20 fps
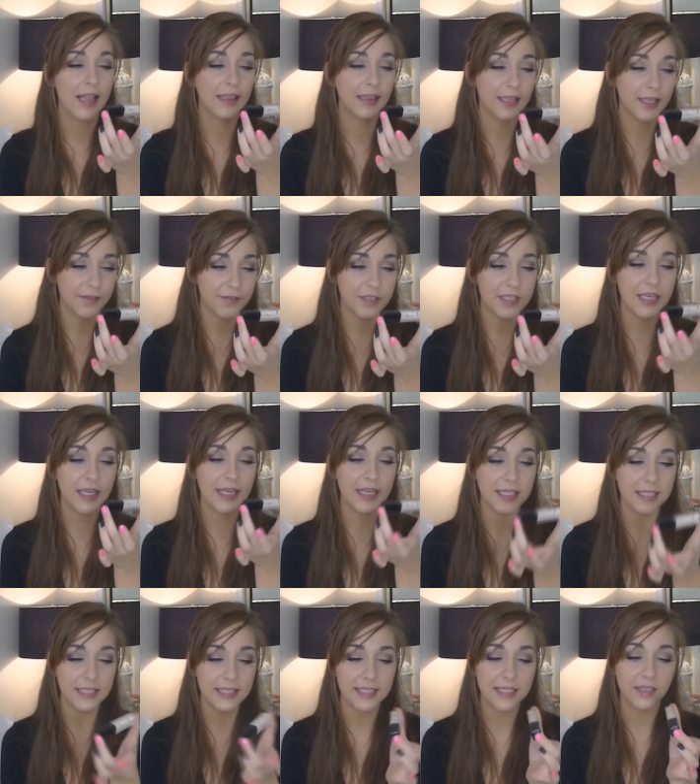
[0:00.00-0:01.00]
Lifting
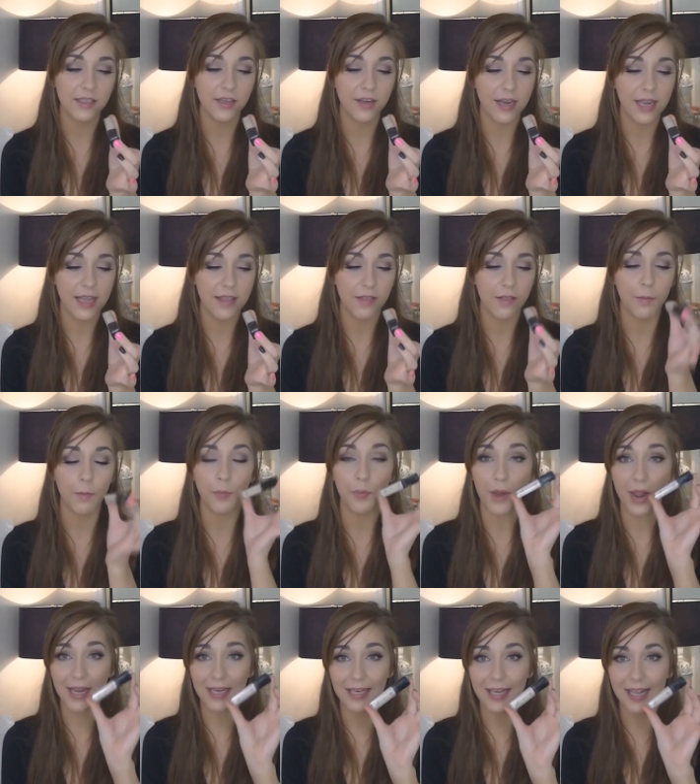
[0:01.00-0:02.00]
Concealer in the
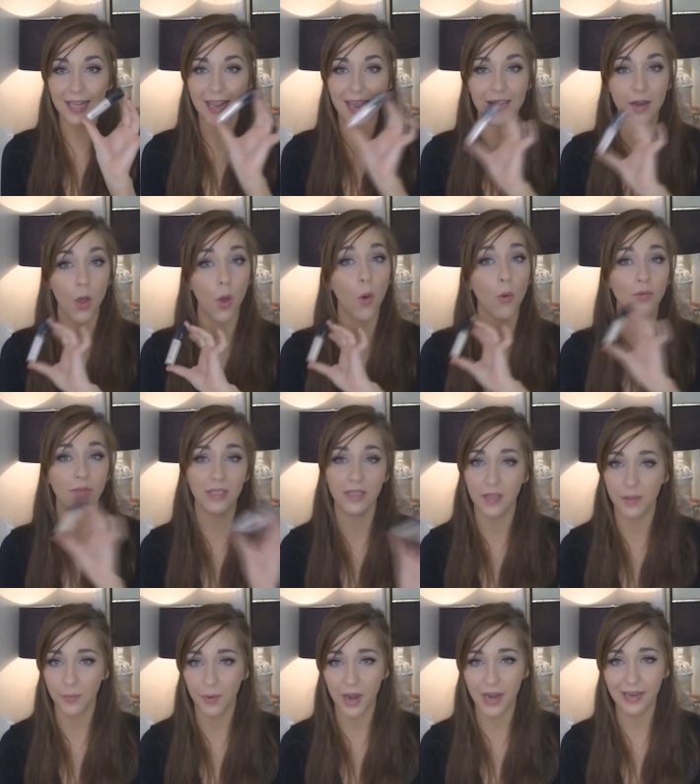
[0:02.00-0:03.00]
brightening, and only
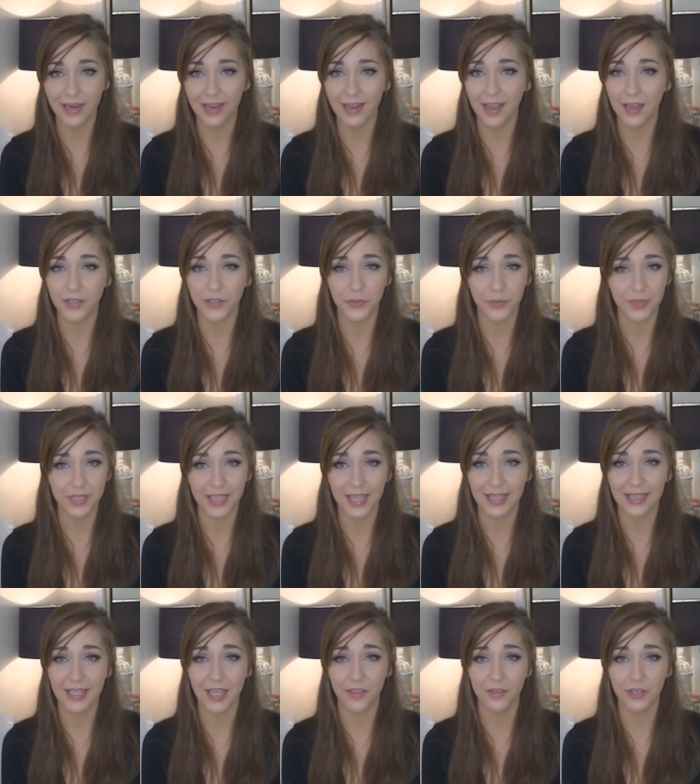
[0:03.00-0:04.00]
the brightening. I don't really
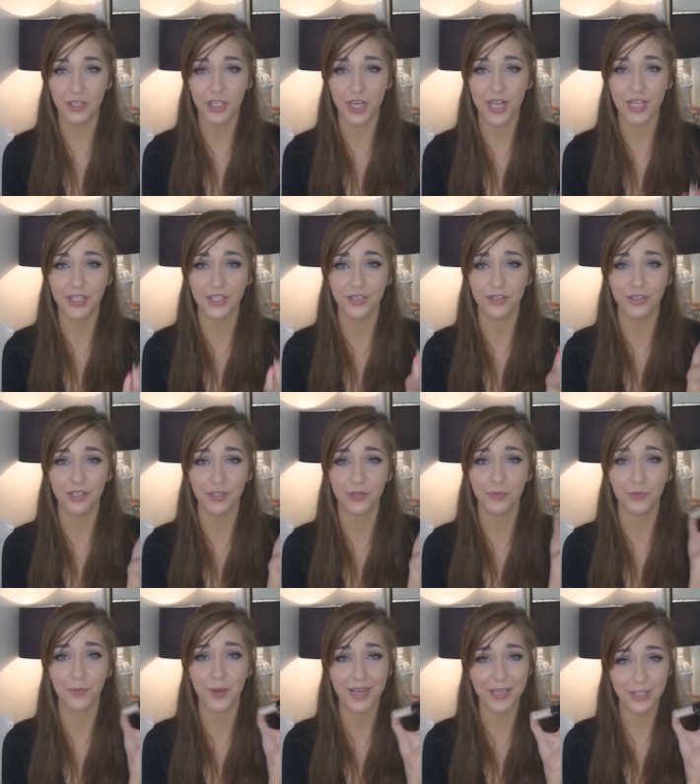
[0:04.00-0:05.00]
like the other shades, they're just
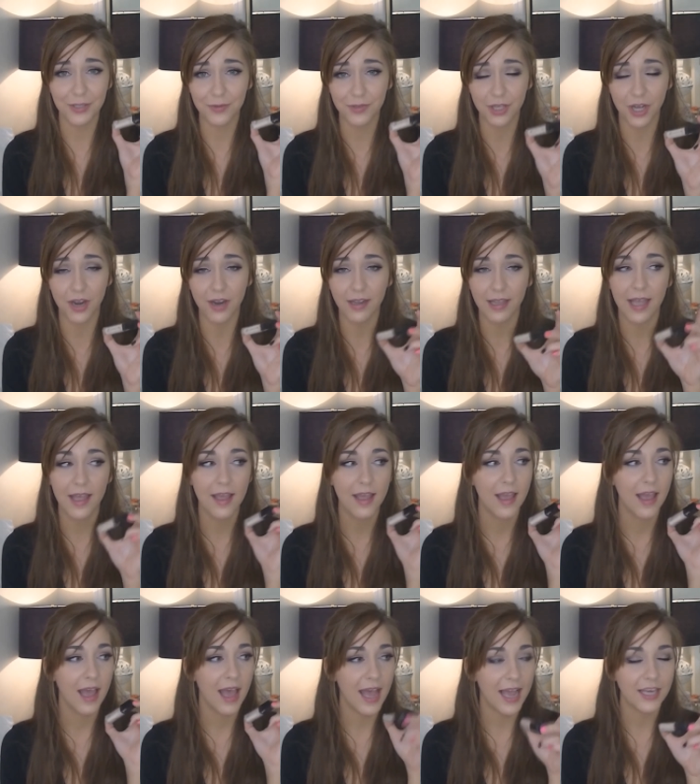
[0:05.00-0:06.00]
way too dark.
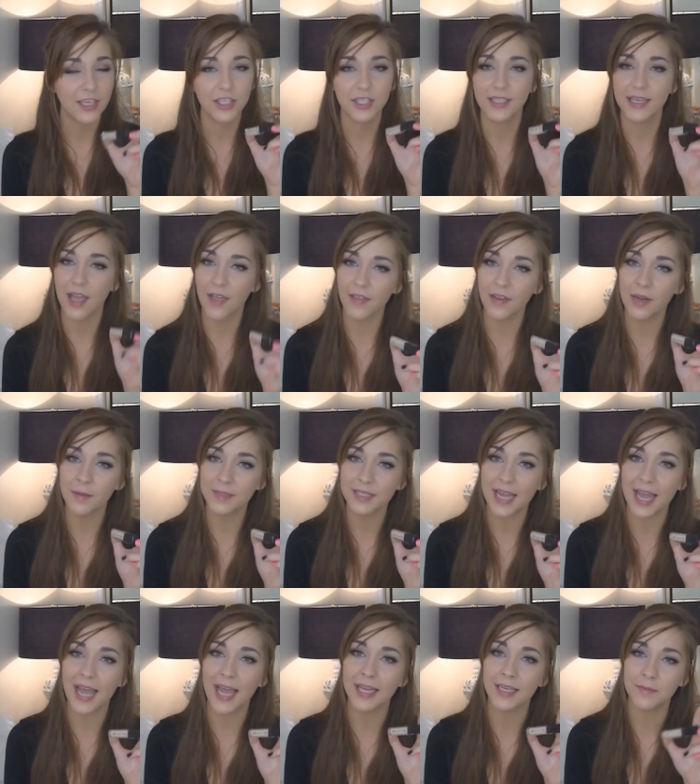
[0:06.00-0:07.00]
Actually, now that I'm
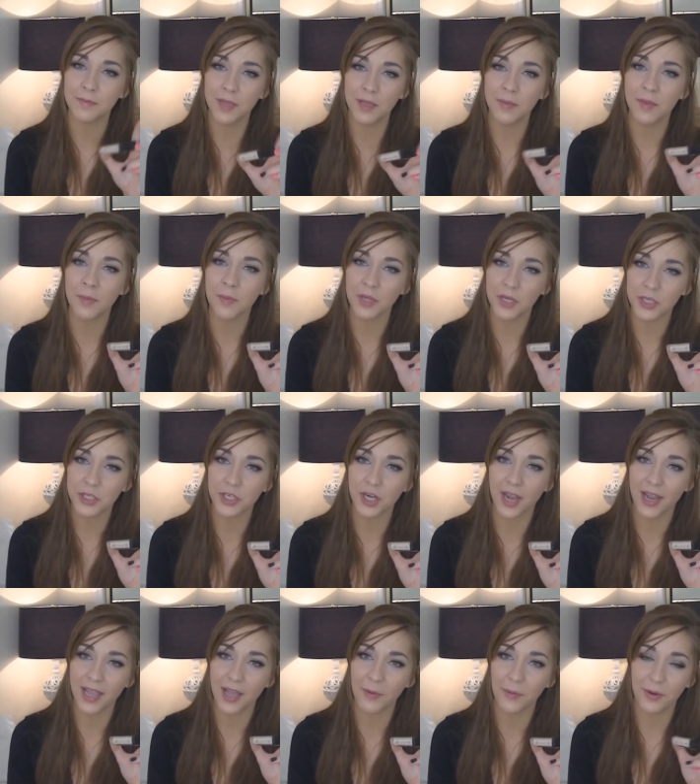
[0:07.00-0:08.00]
tanned, maybe I'm going to
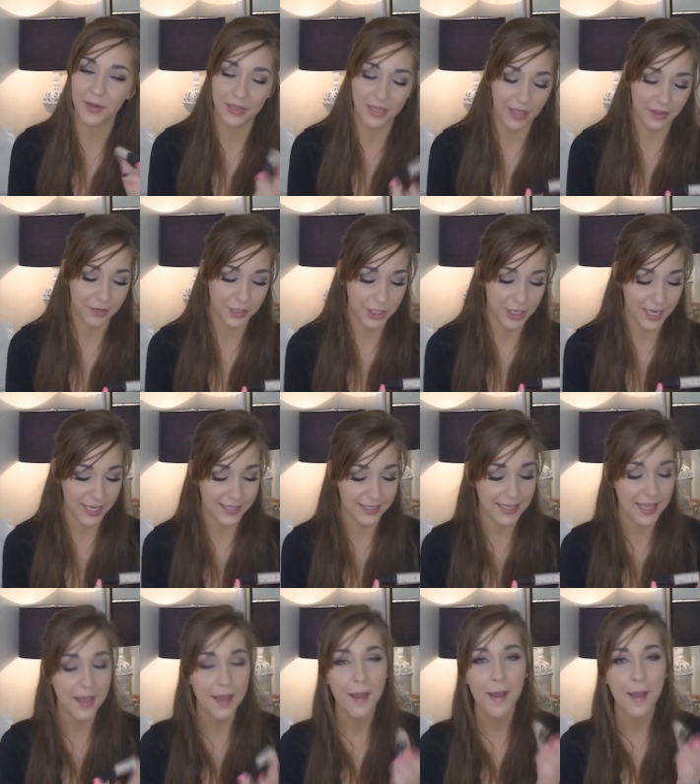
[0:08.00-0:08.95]
try out one of the other shades.